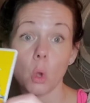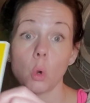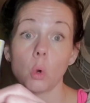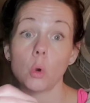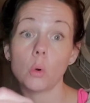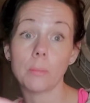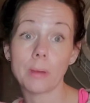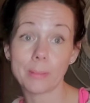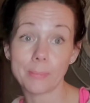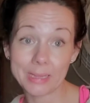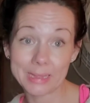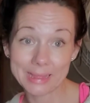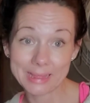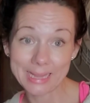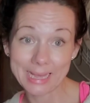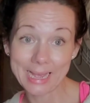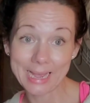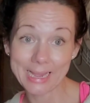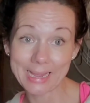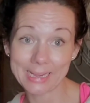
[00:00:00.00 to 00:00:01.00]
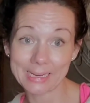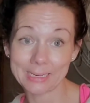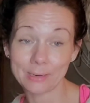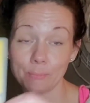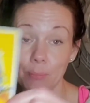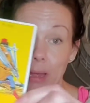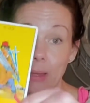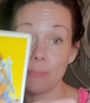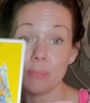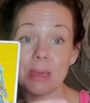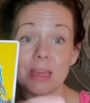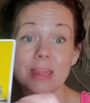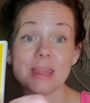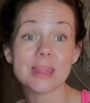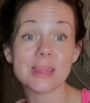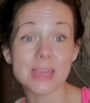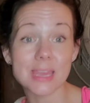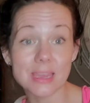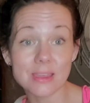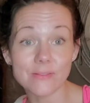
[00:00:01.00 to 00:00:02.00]
who might be lying, might be
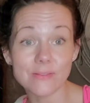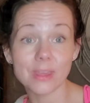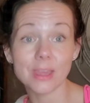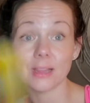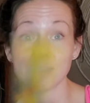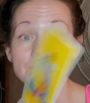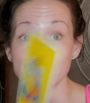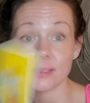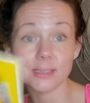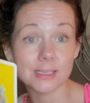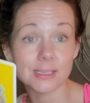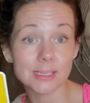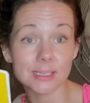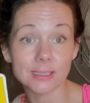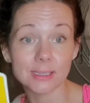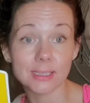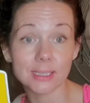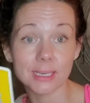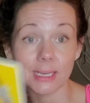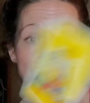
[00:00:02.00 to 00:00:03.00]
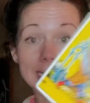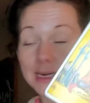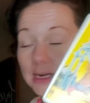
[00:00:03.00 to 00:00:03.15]
thieving, stealing,